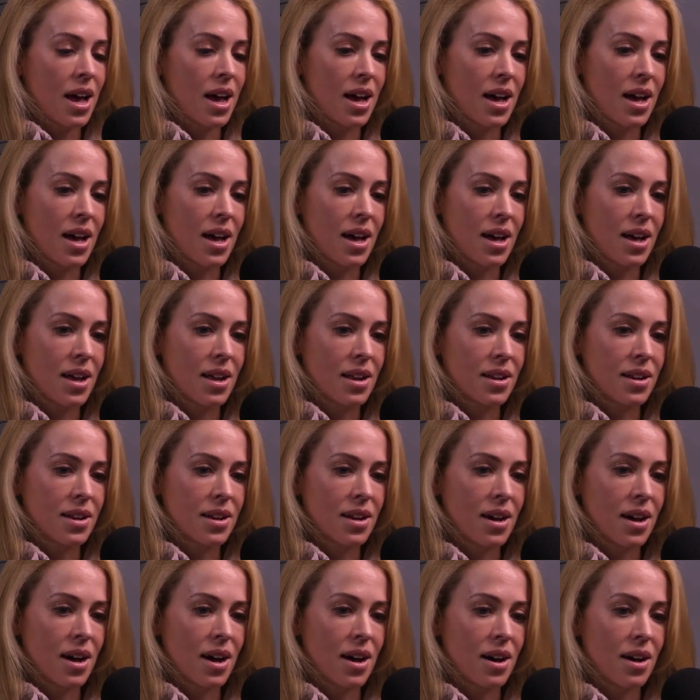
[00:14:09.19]

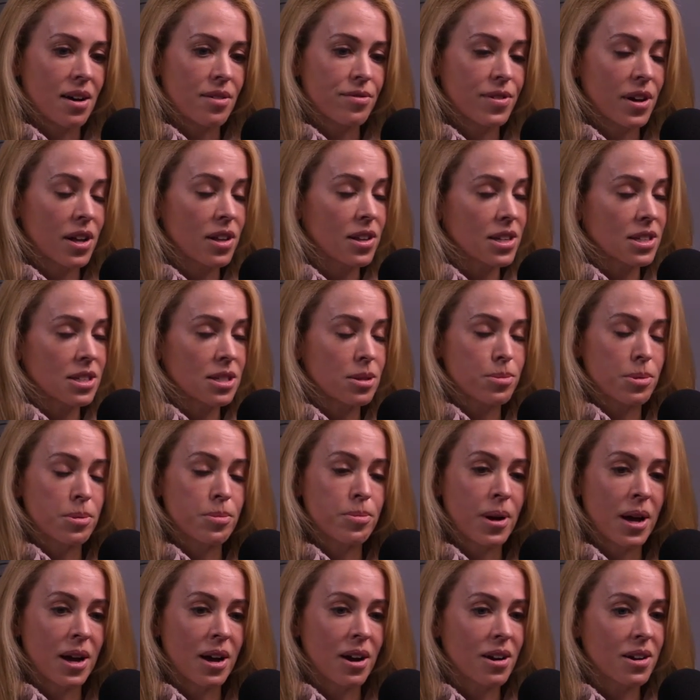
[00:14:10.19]
And uh, failing to
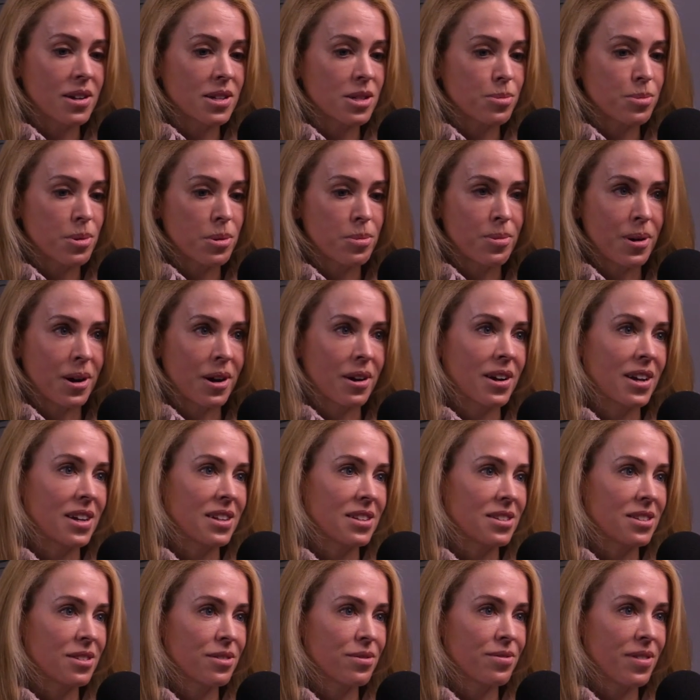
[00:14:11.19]
prepare is
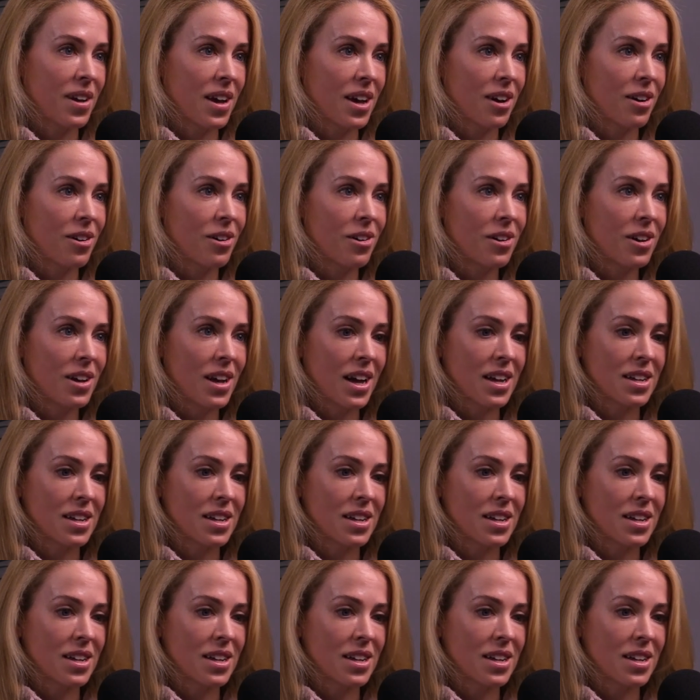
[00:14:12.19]
preparing to fail.